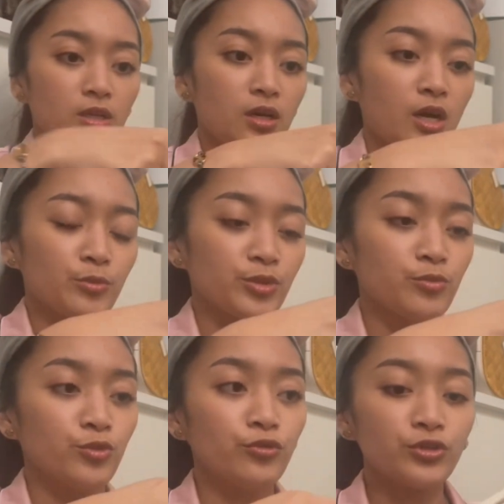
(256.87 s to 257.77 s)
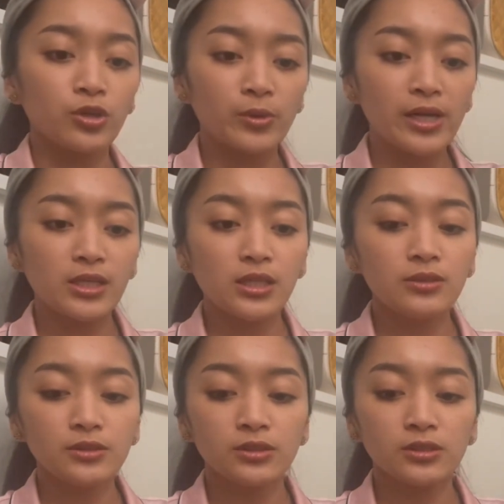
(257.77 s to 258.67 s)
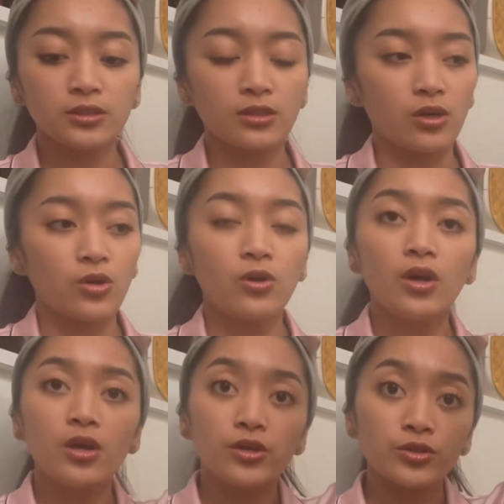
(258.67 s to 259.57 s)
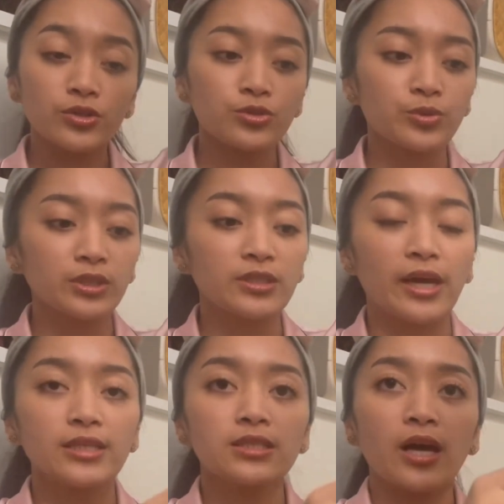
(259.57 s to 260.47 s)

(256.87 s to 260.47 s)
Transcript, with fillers: um, removed already. So this is really nice.